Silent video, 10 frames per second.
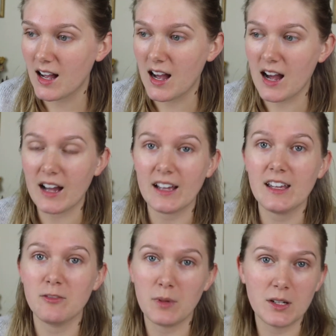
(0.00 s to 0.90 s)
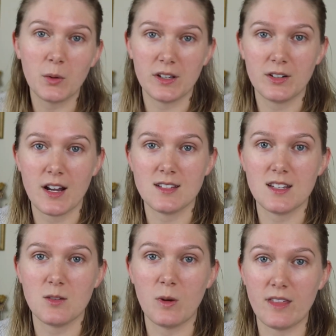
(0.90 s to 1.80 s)
I have been going
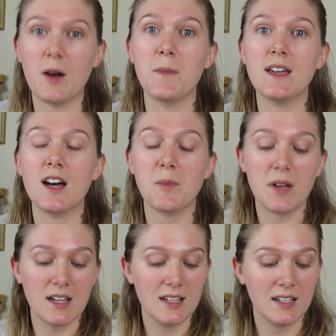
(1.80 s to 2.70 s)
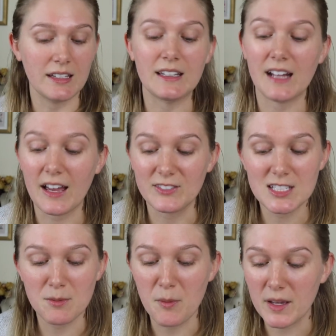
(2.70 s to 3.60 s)
crazy without makeup. And I haven't
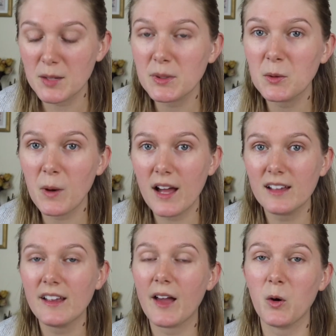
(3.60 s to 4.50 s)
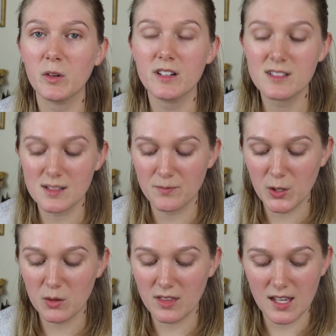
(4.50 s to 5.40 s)
done my makeup in a while. I ordered some
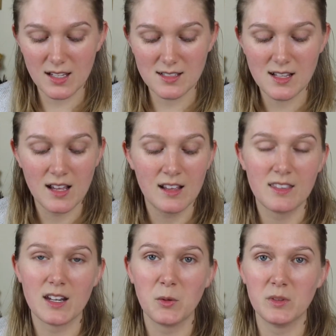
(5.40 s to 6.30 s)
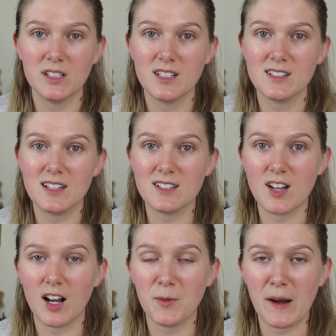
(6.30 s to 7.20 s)
new things that I wanted to sit and
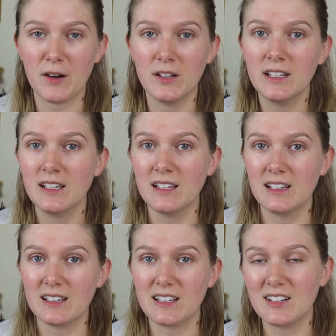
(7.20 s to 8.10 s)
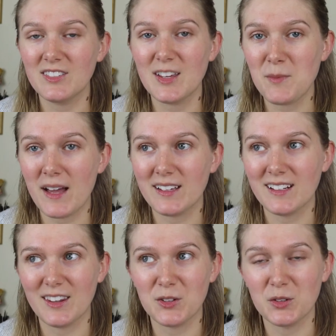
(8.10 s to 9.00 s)
talk about and kind of get back
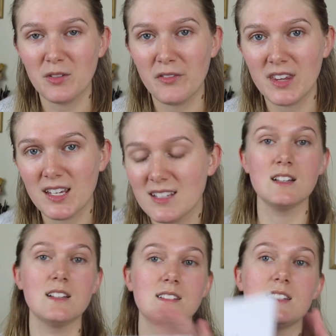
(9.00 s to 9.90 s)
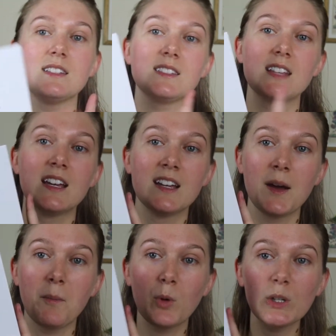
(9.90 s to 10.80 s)
into the groove of things. Since
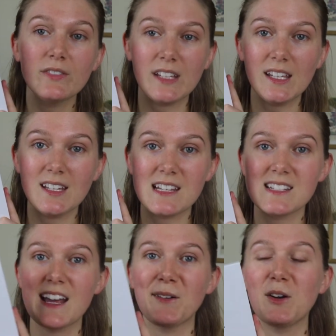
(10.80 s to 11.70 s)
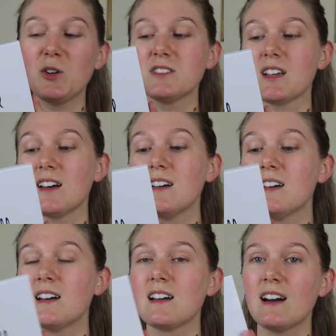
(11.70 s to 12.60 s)
Morphe is now at Ulta,
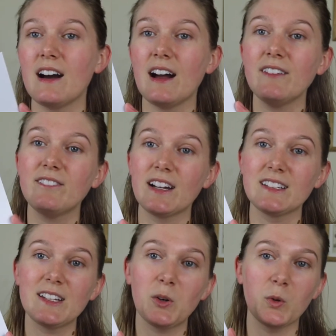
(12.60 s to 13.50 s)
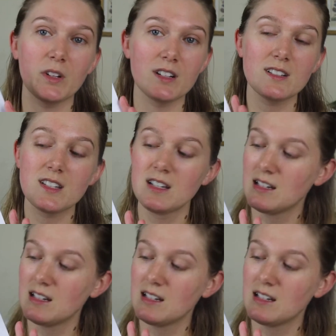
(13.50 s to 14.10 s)
I finally ordered